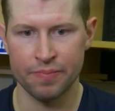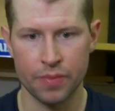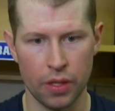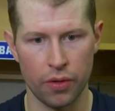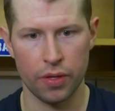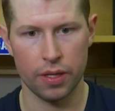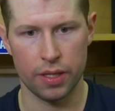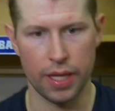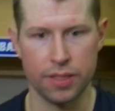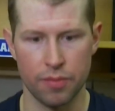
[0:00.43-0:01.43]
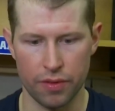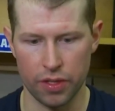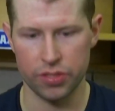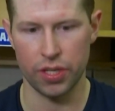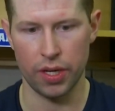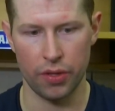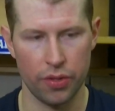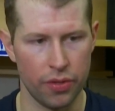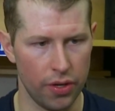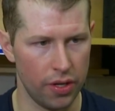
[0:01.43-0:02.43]
you know, get some adversity there in
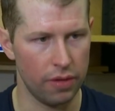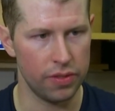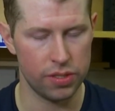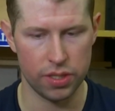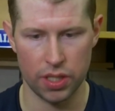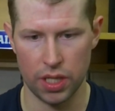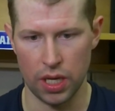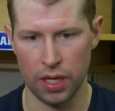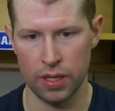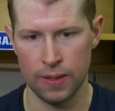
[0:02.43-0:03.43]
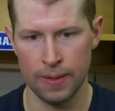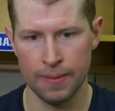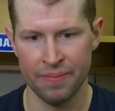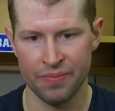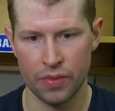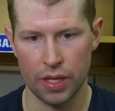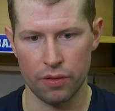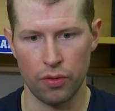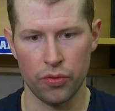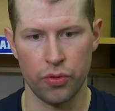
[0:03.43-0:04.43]
the third. Obviously, you get
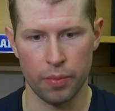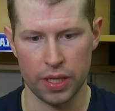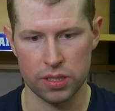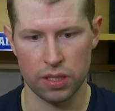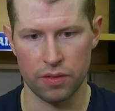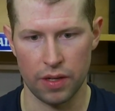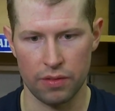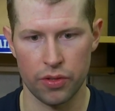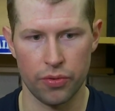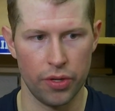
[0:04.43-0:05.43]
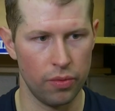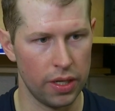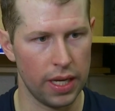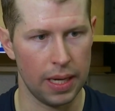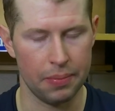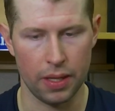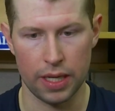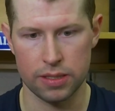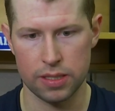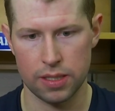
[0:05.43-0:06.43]
a full 2 minutes on the 5-3. You want to
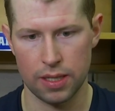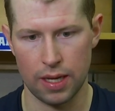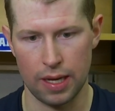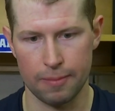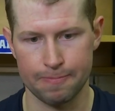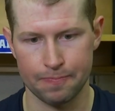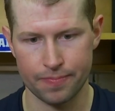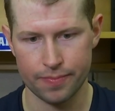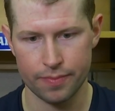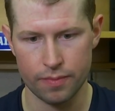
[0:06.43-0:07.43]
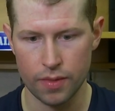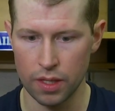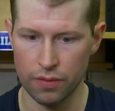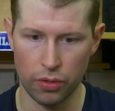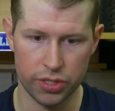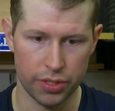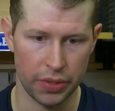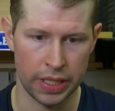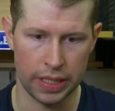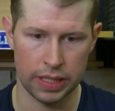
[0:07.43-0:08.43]
capitalize. Fortunately,
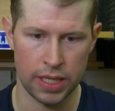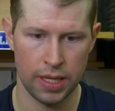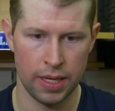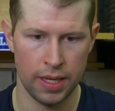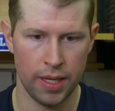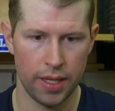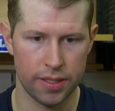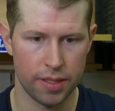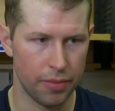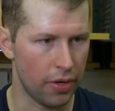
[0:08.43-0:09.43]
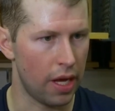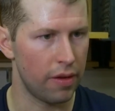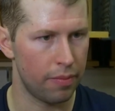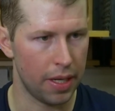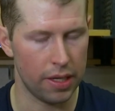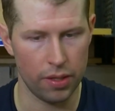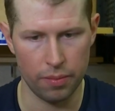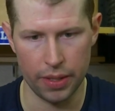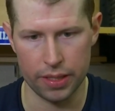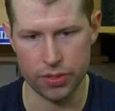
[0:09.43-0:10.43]
we didn't. They seemed to rally from that a
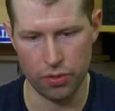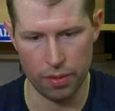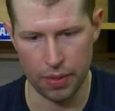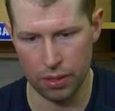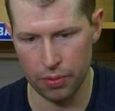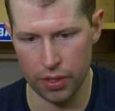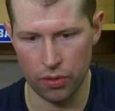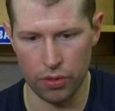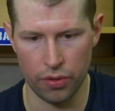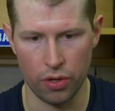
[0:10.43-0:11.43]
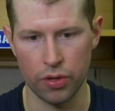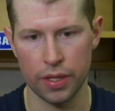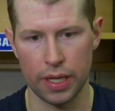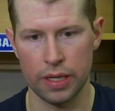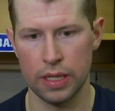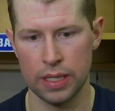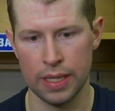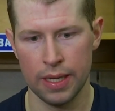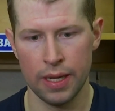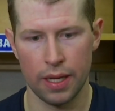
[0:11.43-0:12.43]
little bit, scored a power play goal of their own, and then
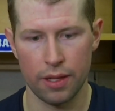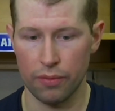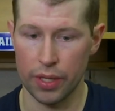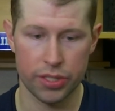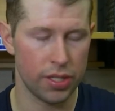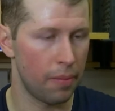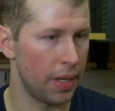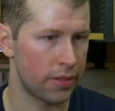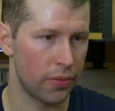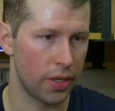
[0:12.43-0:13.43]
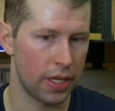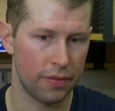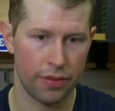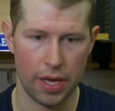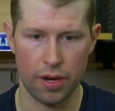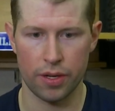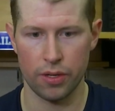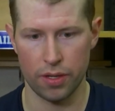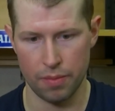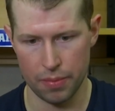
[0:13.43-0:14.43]
I thought we just got back to work after that. Our
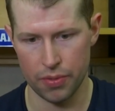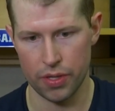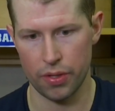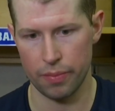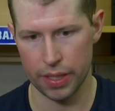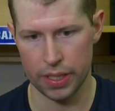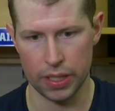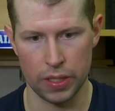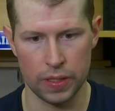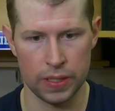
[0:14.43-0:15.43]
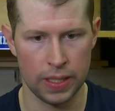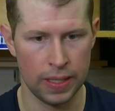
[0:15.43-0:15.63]
kill came up with another big kill, and